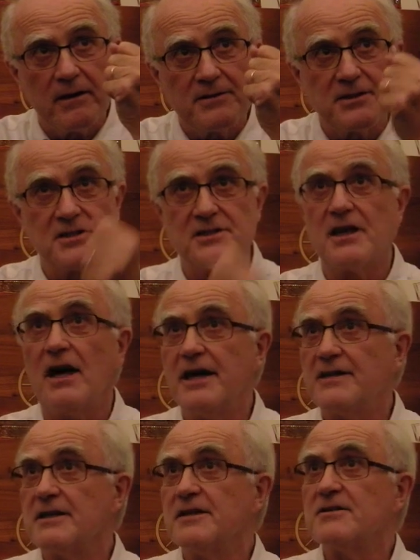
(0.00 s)

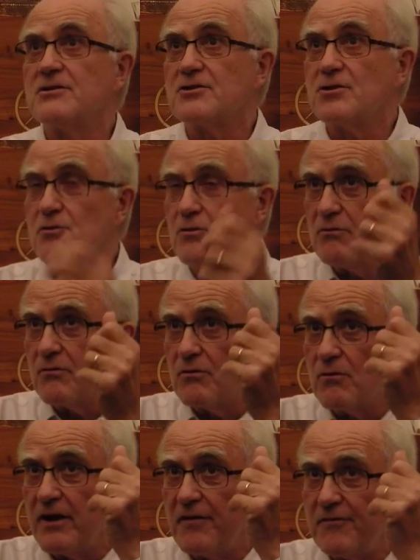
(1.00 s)
decided to
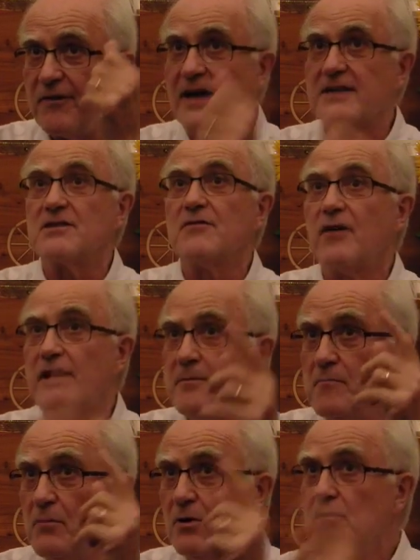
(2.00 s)
effectively
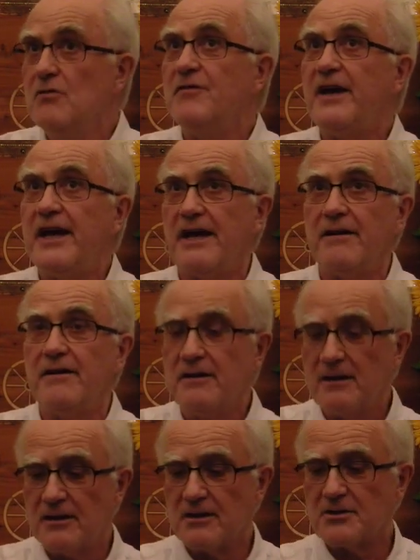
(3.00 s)
move in
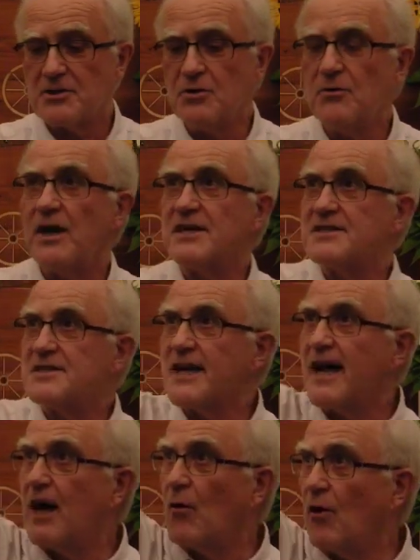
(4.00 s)
to a
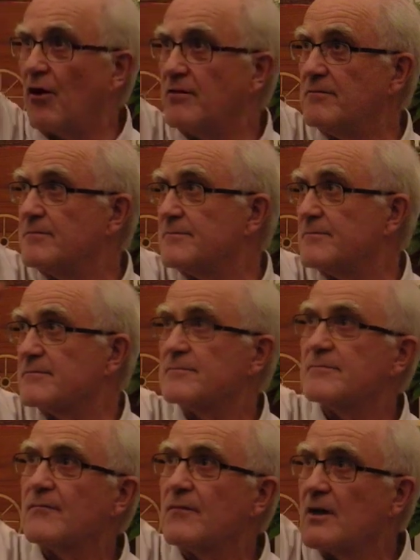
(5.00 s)
tower
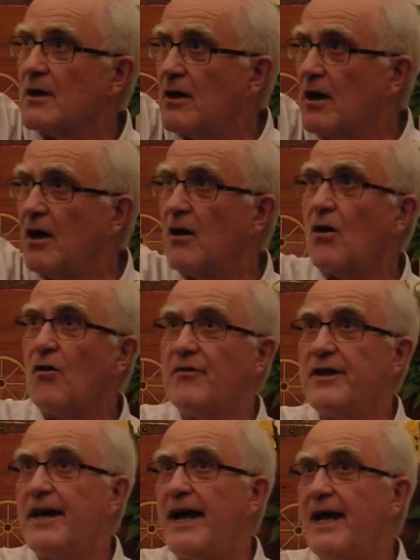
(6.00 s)
on
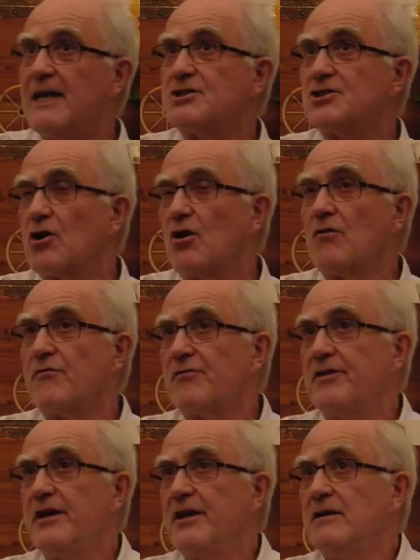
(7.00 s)
the edge of
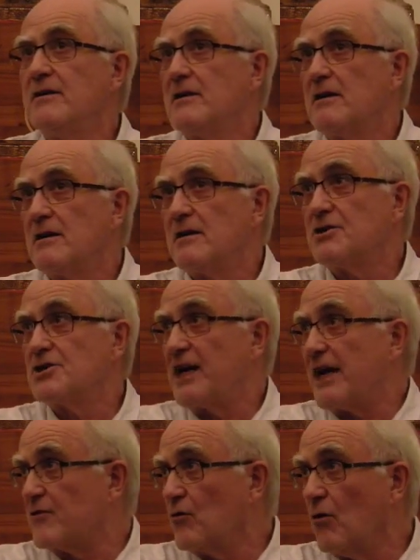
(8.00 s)
the
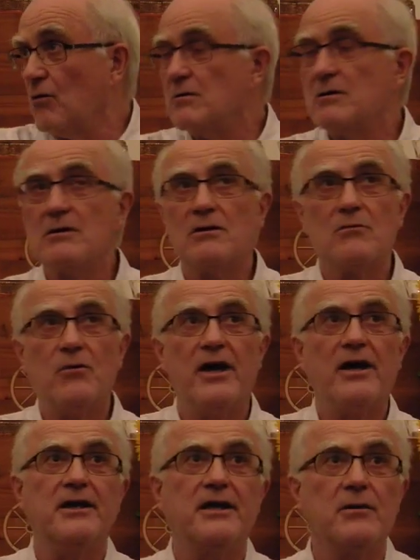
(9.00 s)
chateau
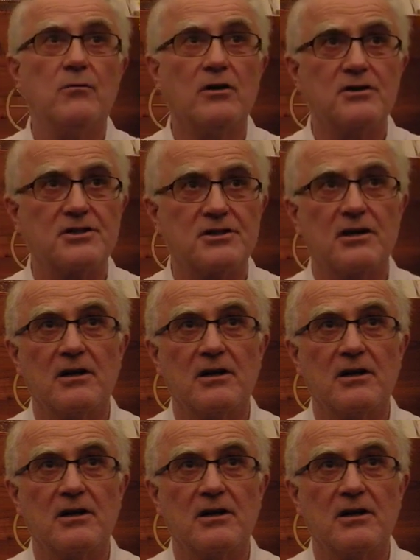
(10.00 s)
where he was